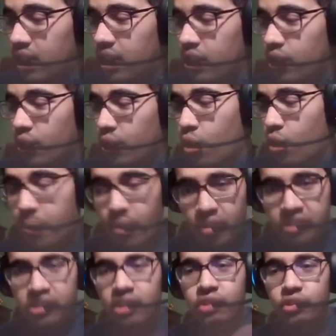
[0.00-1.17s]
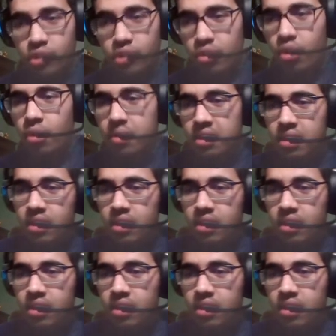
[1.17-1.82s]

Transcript: You know, Coopers, Soyok.